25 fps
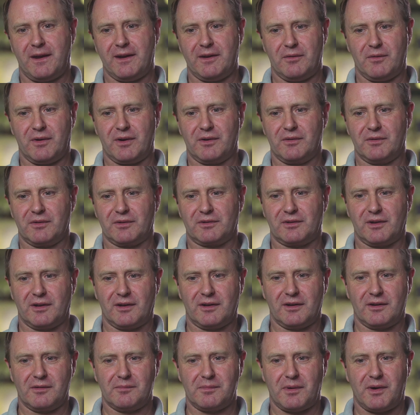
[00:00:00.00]
Anyone who was
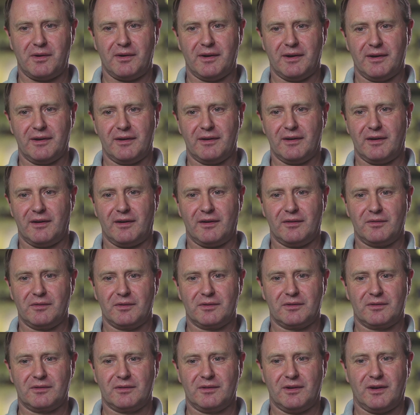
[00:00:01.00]
thinking of buying it, I
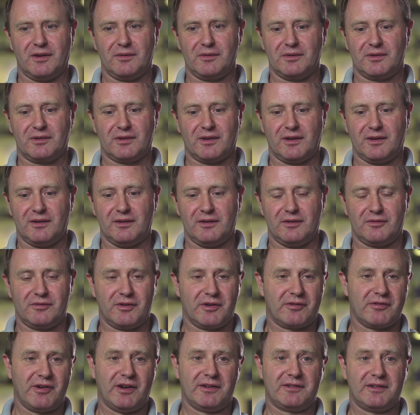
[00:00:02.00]
would say you
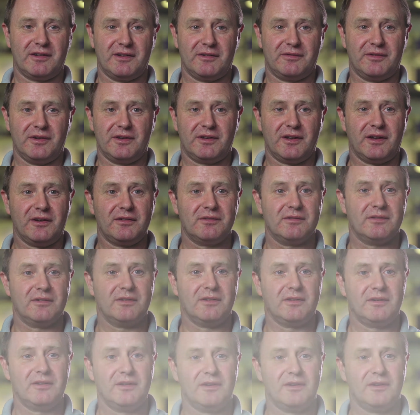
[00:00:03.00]
regret it if you don't.